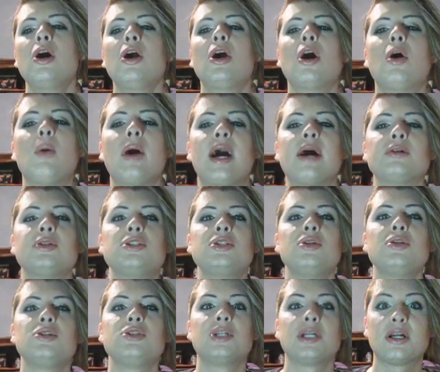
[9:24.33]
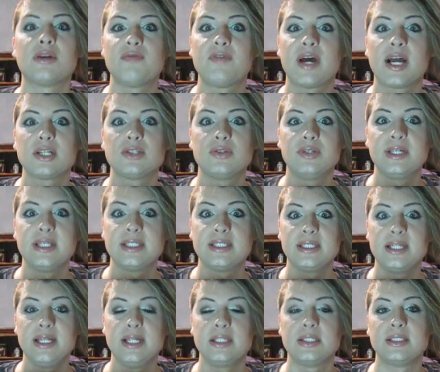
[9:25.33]
go out to Sugar Factory in the
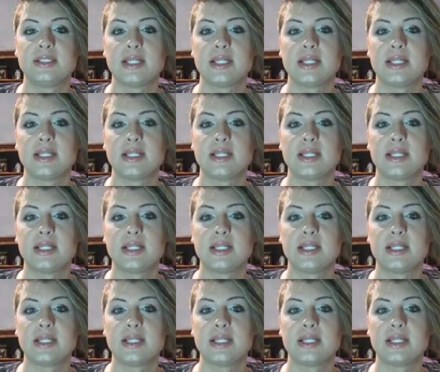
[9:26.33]
city to